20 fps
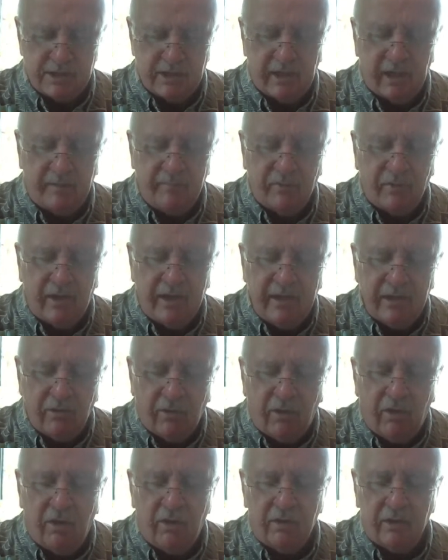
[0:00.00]
And I pray it
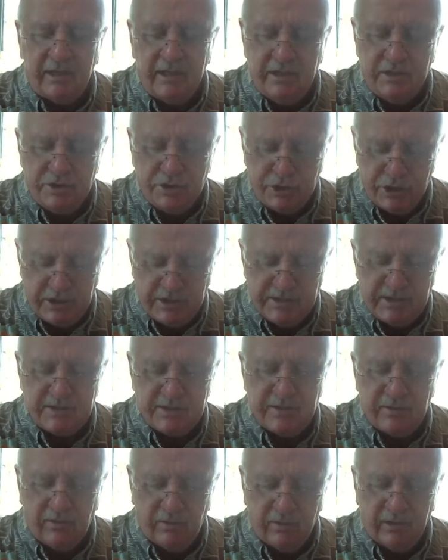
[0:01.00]
all in Jesus'
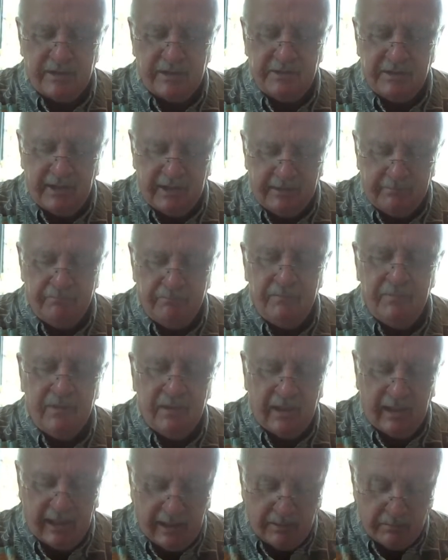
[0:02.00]
holy name.
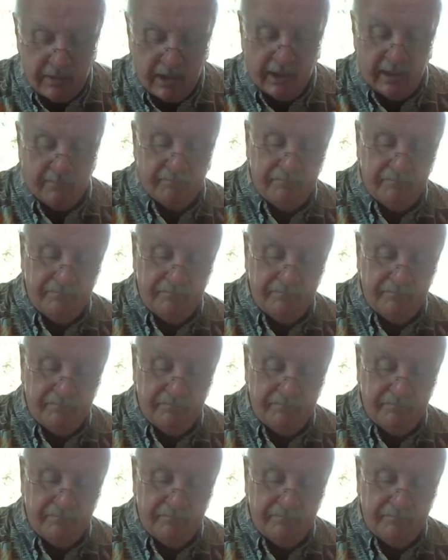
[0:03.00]
Amen.